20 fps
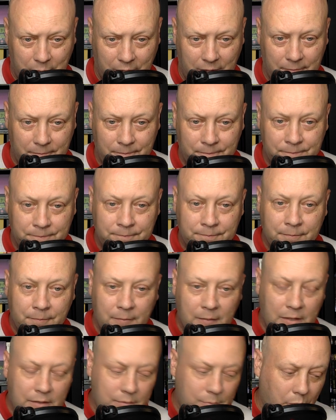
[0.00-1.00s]
But
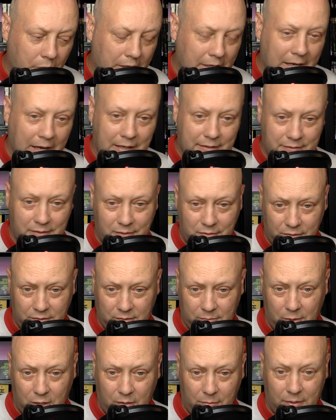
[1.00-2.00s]
supporting cast
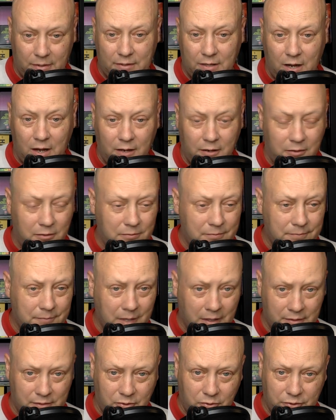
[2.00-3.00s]
includes Mary McDonnell
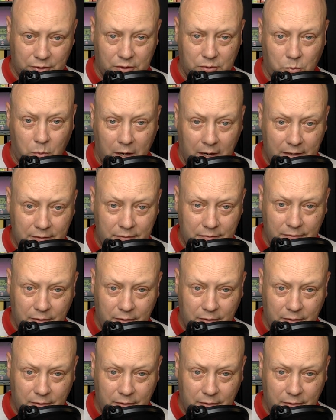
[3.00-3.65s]
as Nolte's wife,